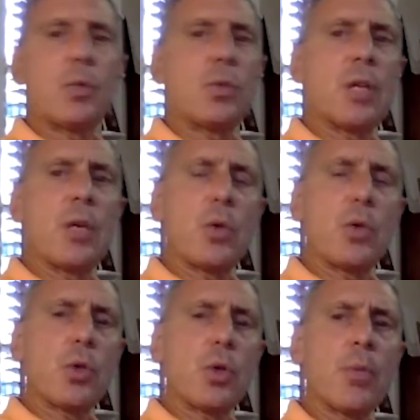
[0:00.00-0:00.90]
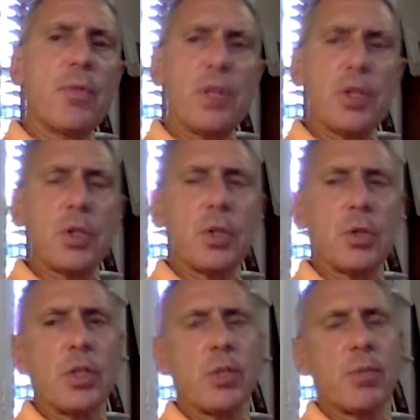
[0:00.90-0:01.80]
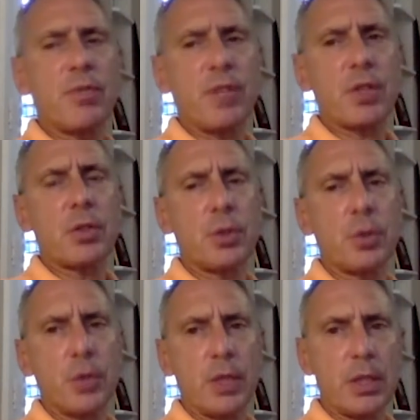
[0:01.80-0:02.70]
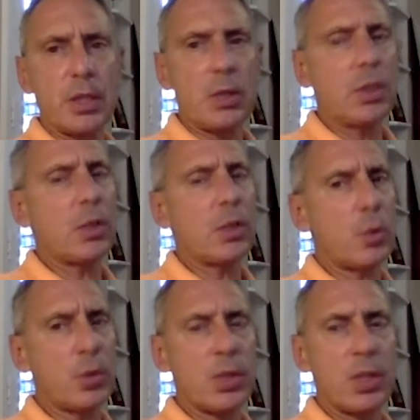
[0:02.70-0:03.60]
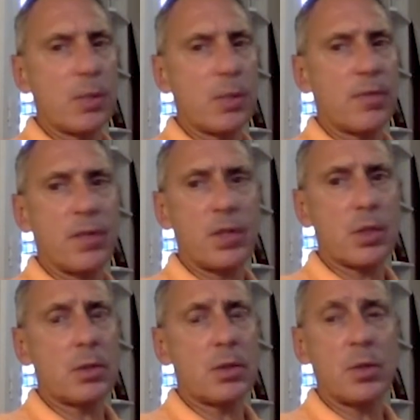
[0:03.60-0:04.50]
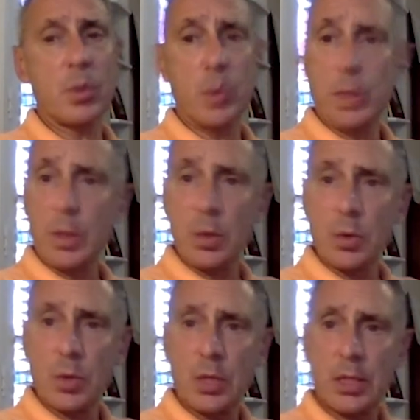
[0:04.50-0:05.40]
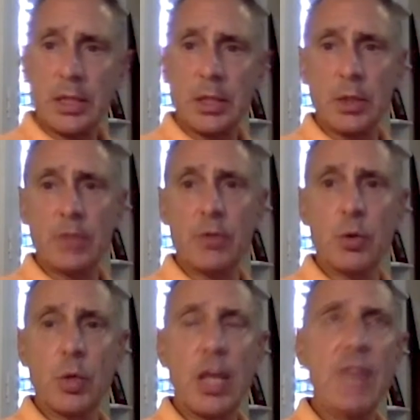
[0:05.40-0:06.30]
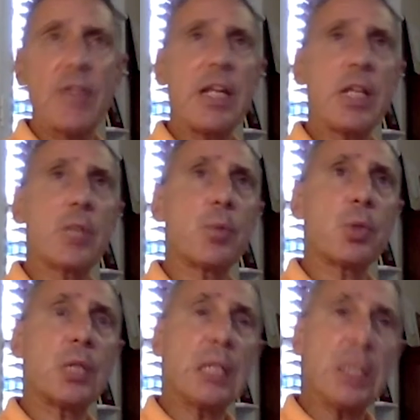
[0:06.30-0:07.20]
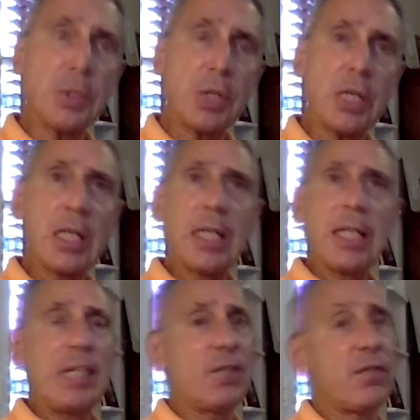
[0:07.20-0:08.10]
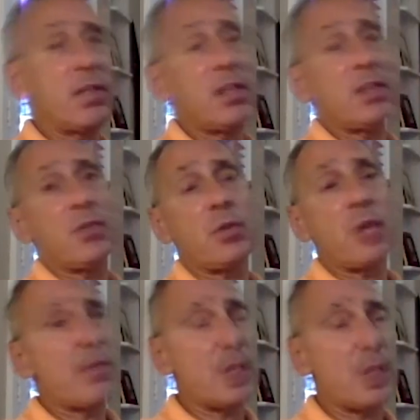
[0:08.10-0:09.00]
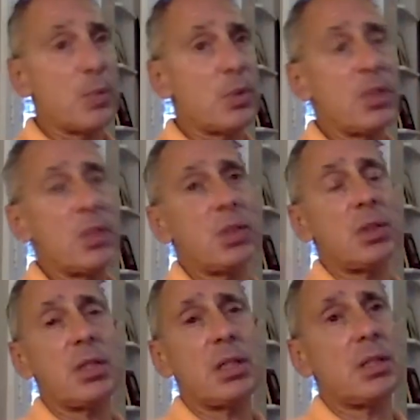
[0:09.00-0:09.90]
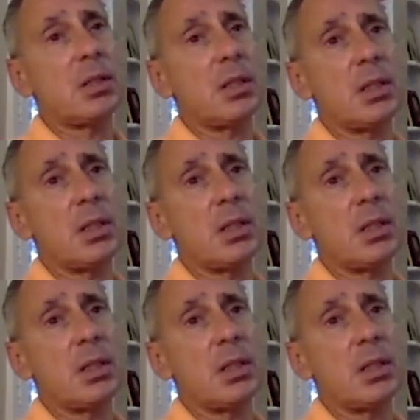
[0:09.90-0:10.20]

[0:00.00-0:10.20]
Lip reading: and also a professional degree is a professional degree. You can always take your professional degree with you. If you have an expertise in a field, if you have an expertise in